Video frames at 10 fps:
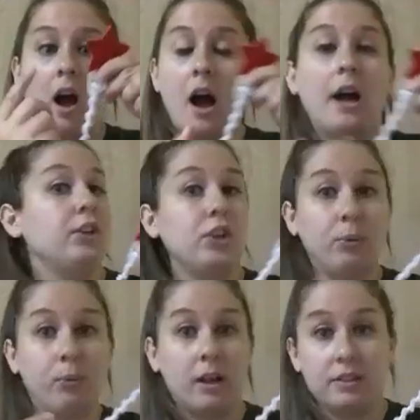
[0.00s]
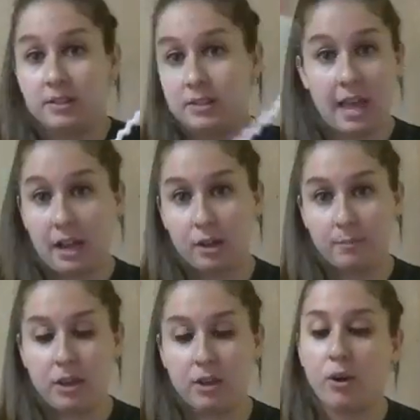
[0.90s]
on your wand, that could
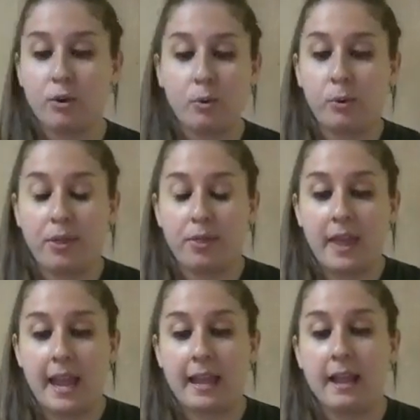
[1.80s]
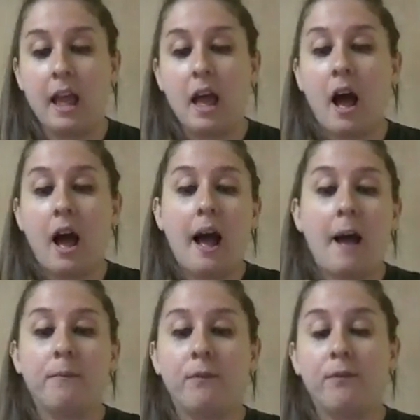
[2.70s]
be a cool thing.
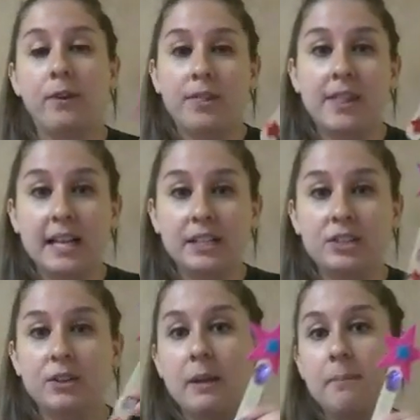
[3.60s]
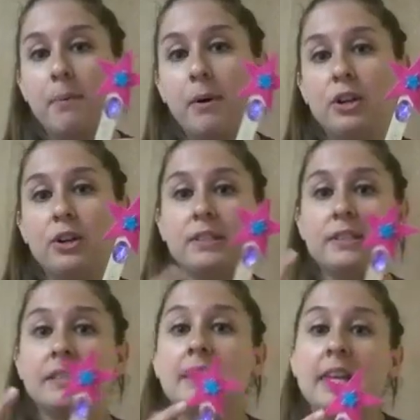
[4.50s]
For this, you can put your
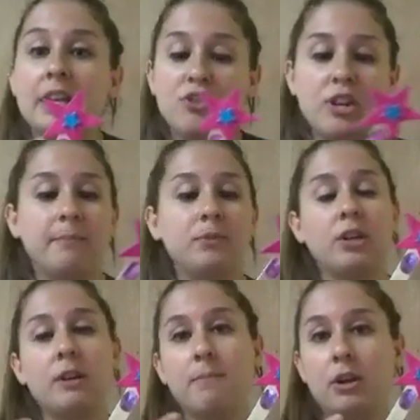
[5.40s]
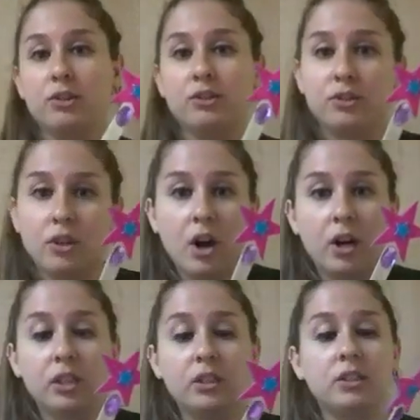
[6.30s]
sticky gems, you can put your
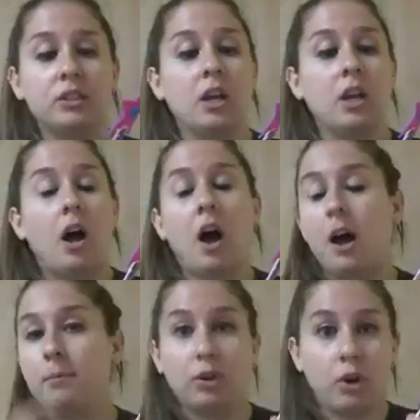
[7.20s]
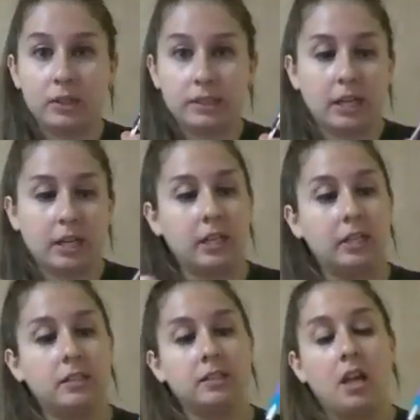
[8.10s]
stars, they're all
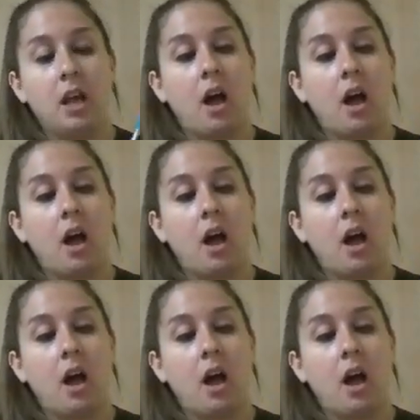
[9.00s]
stickers.